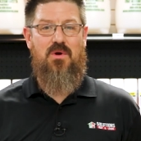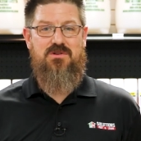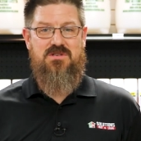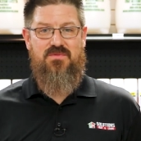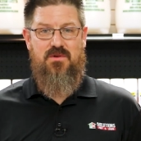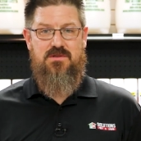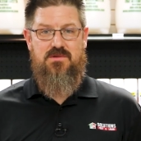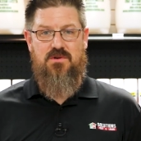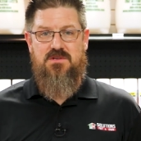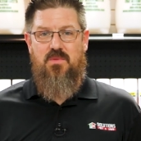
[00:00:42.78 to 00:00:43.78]
roach's food
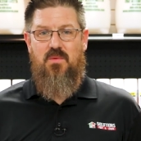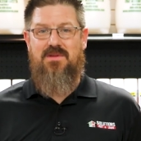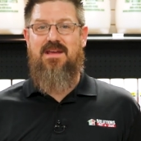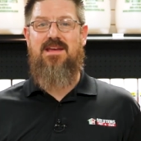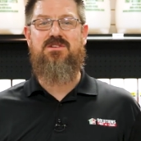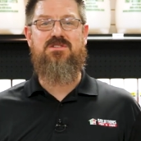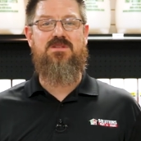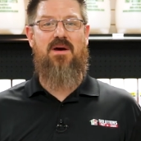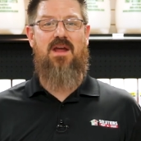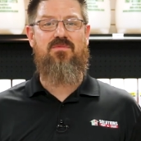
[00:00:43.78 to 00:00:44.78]
source, but when they eat just
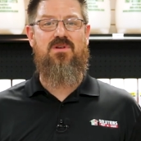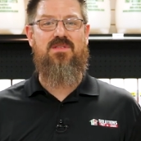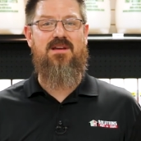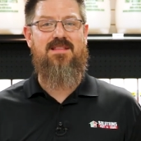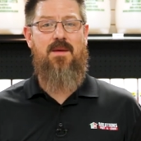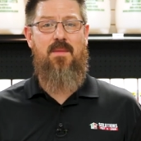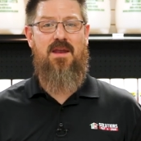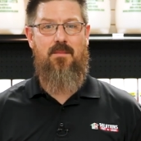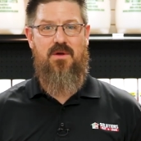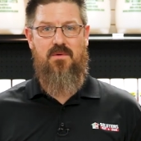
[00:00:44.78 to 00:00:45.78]
about everything, that may
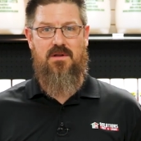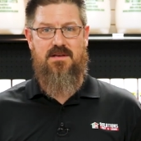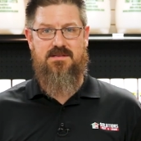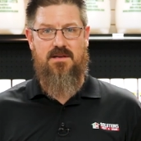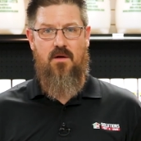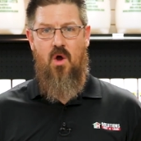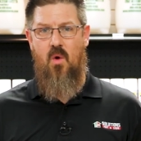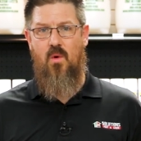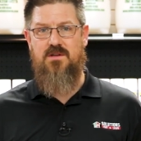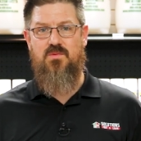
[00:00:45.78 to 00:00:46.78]
not be realistic.
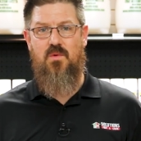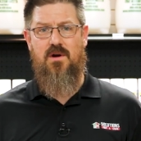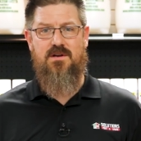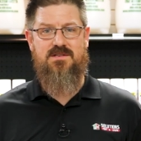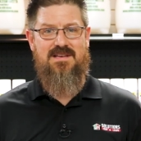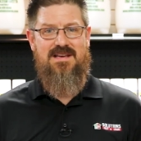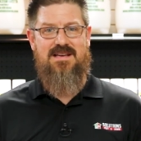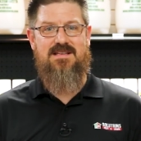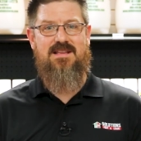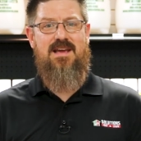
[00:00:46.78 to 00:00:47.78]
What's worse
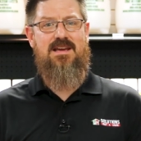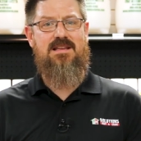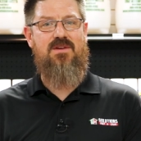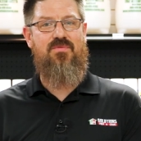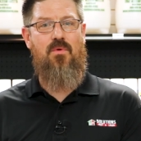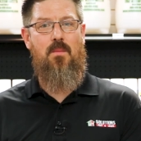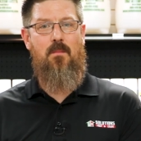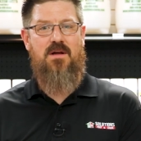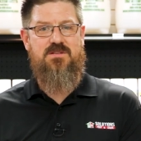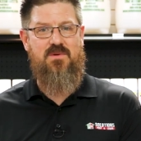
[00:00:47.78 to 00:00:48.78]
is that they can live for
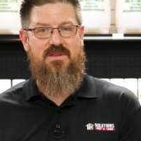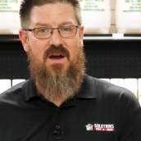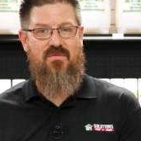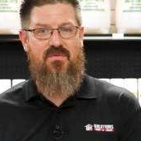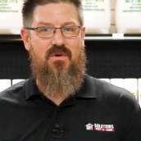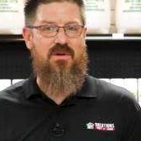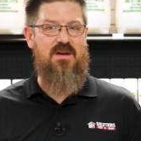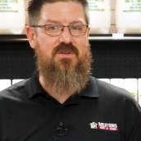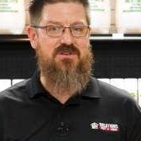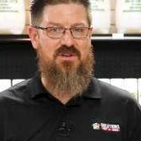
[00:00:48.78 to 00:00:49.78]
months without food
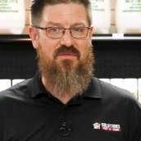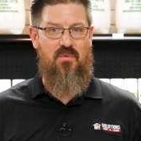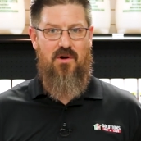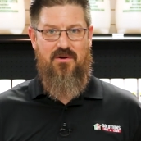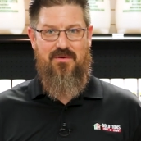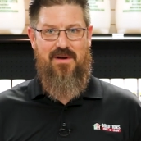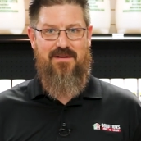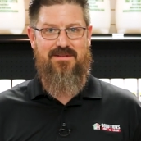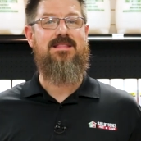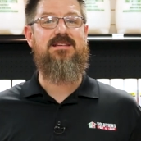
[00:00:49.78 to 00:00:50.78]
if there's enough water
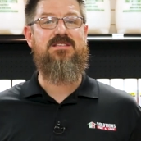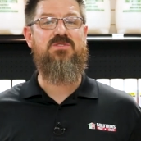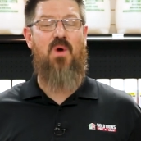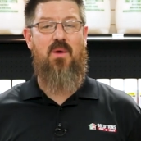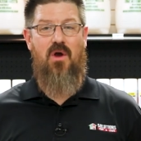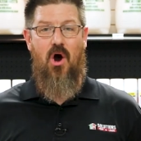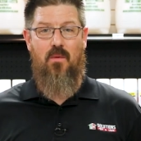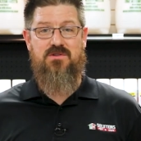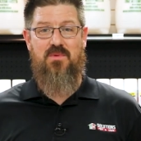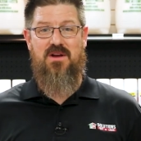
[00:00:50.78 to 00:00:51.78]
around. This is why we
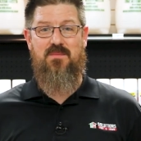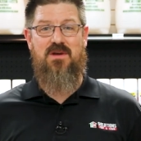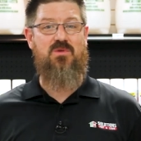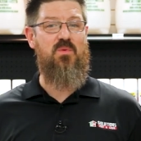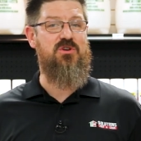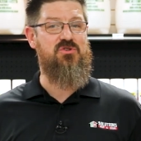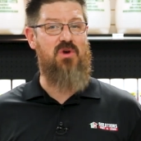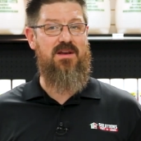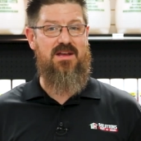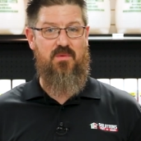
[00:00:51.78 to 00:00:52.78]
always recommend when you're
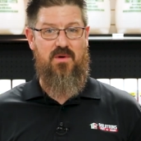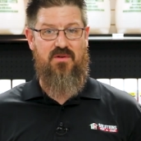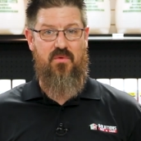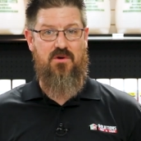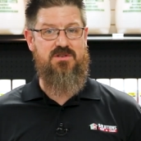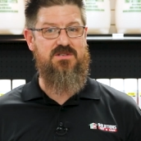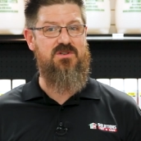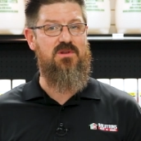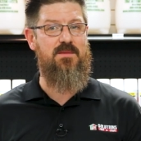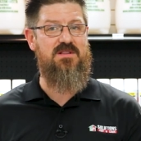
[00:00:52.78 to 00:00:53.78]
trying to get rid of roaches,
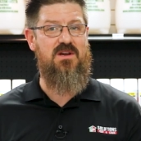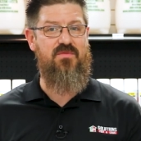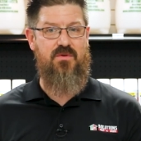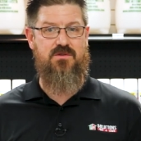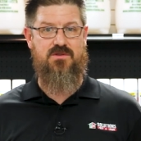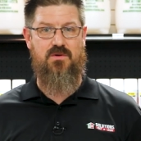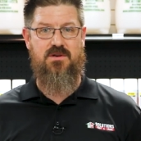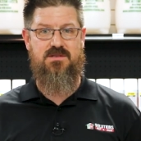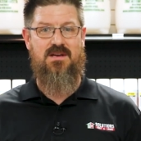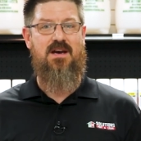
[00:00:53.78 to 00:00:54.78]
you limit their food
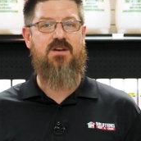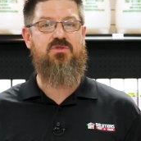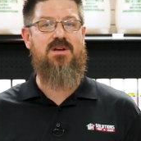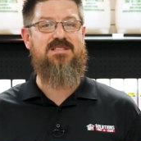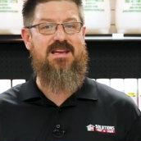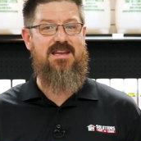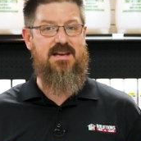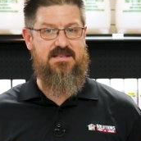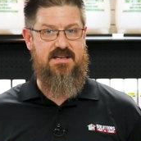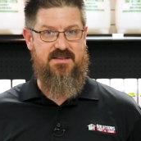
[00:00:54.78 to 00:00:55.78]
source, address any
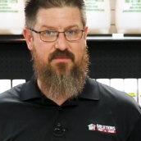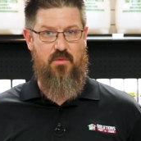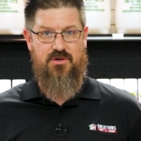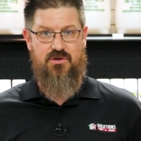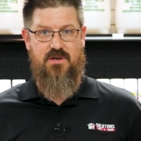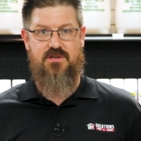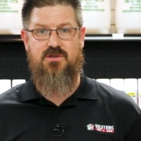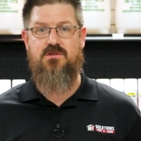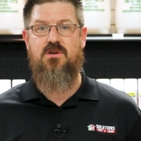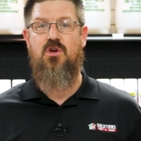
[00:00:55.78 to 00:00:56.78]
excessive moisture
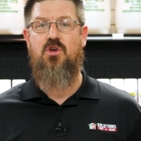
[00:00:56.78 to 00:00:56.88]
issues,